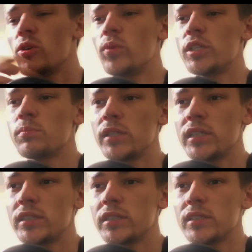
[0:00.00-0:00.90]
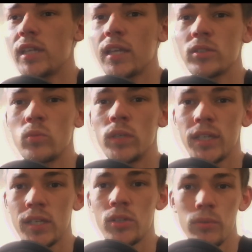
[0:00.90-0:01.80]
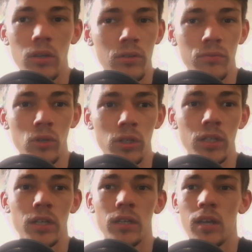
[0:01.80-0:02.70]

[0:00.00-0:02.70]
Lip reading: which means that we can do a lot of work,